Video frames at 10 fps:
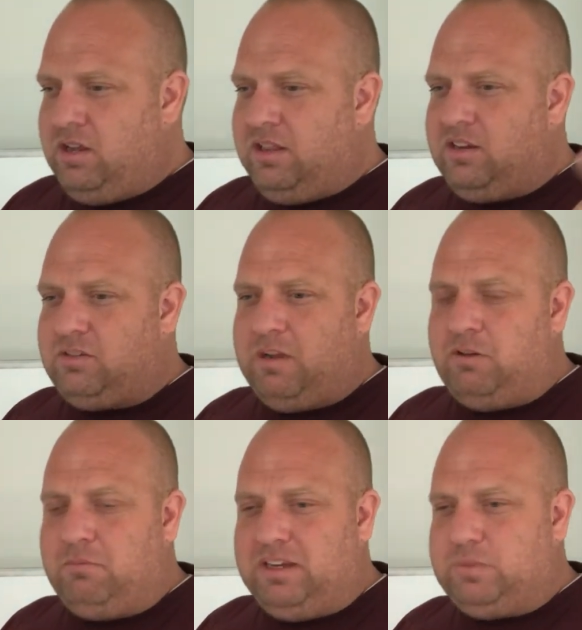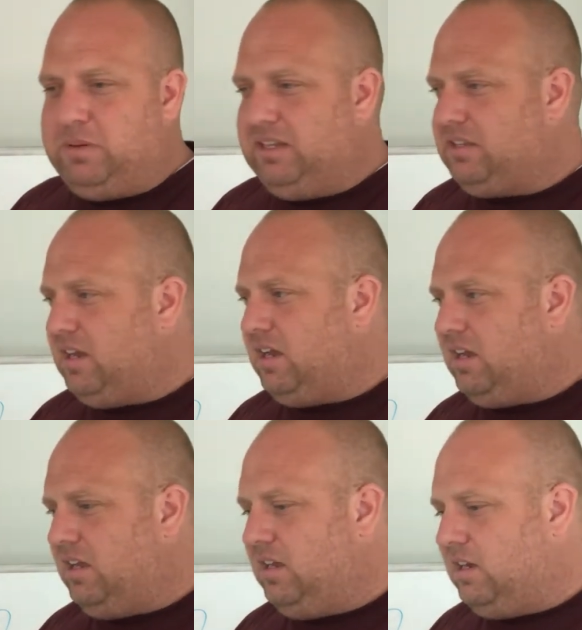There's a Mountain Mike's
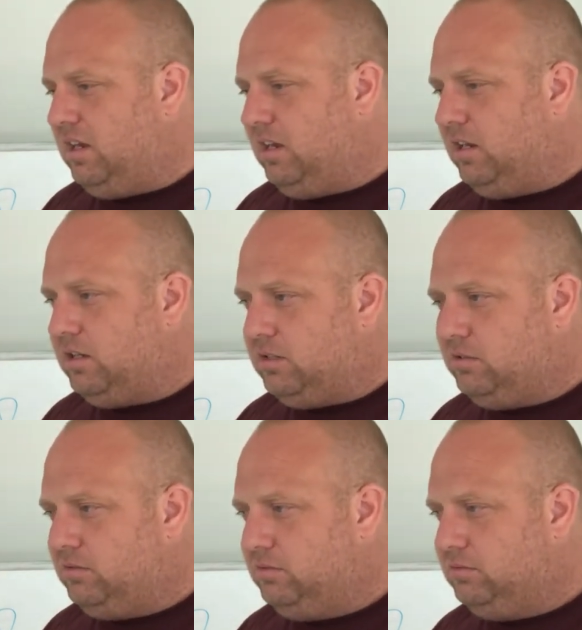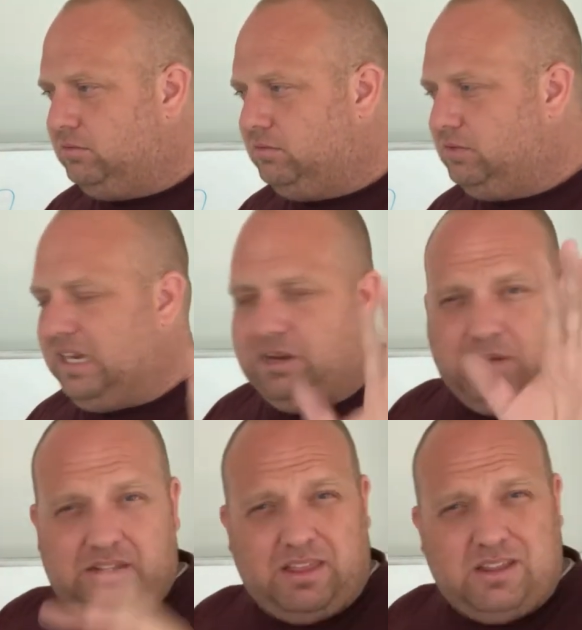Pizza in,
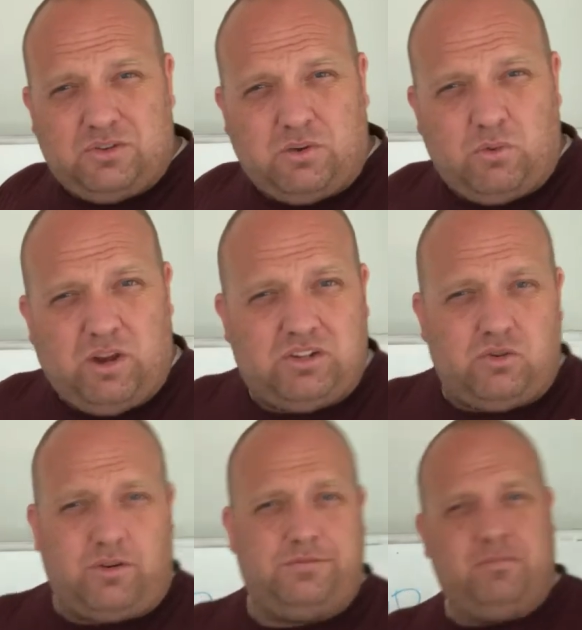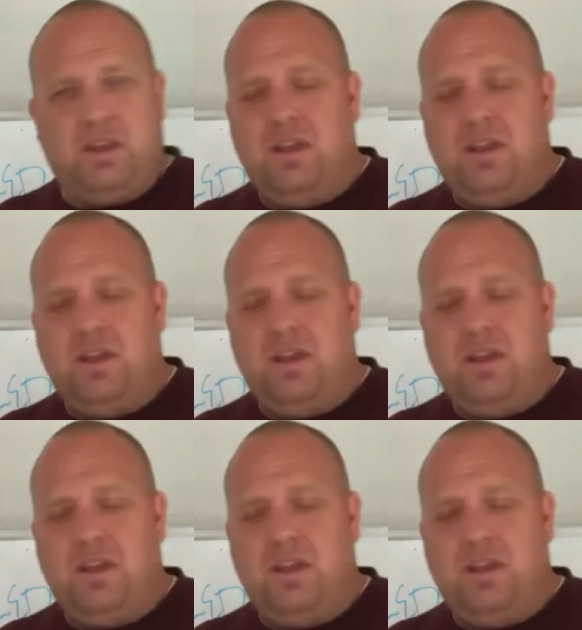anyways, I think there's one in West Jordan.